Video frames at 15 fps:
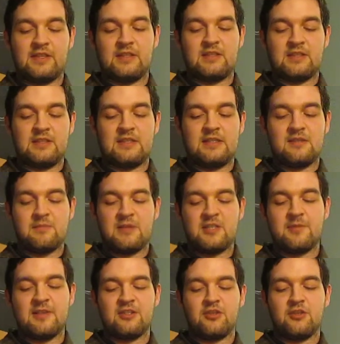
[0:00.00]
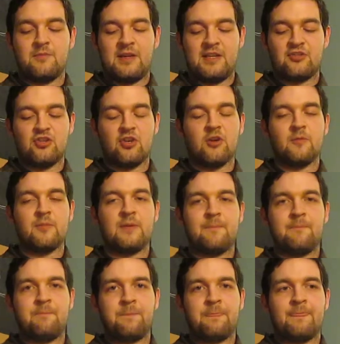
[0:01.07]
This is meant to be a two-man job,
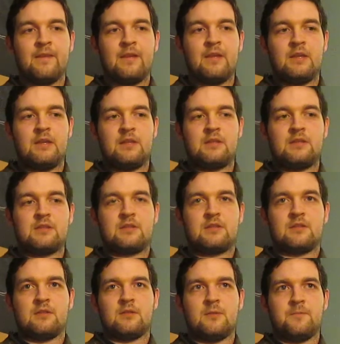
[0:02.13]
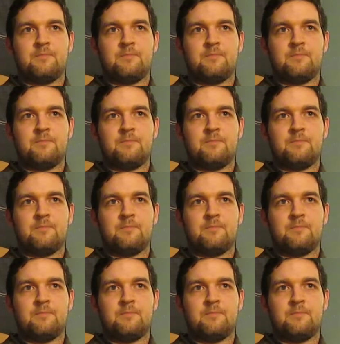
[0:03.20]
so